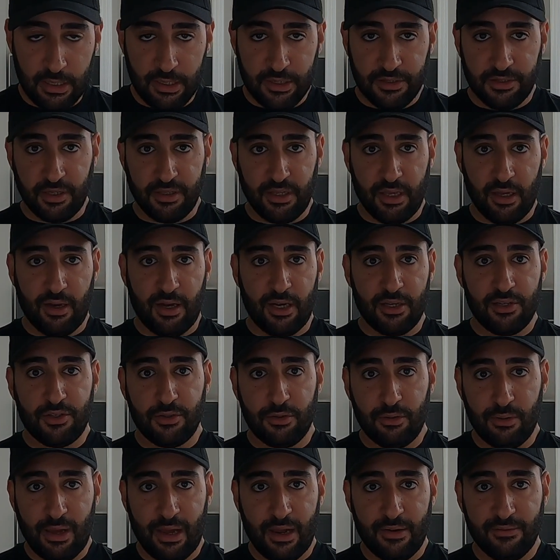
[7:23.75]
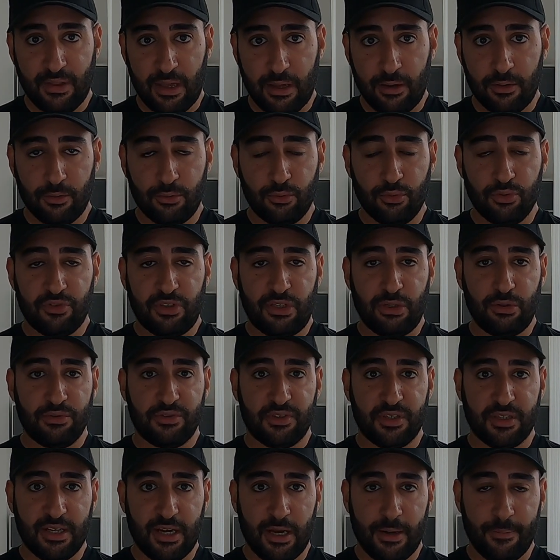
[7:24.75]
So yeah, I do have that all still
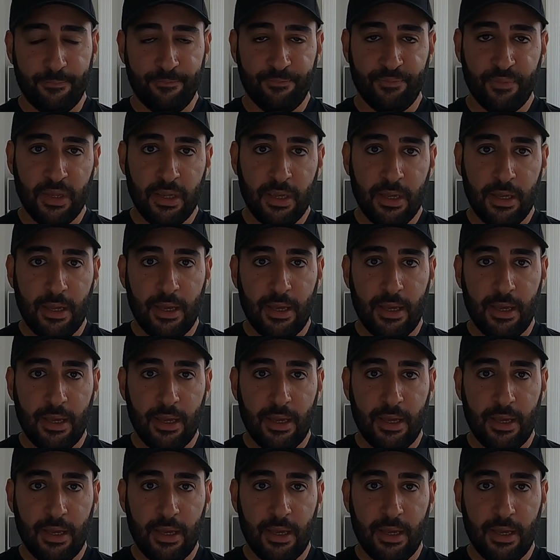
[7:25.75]
to come.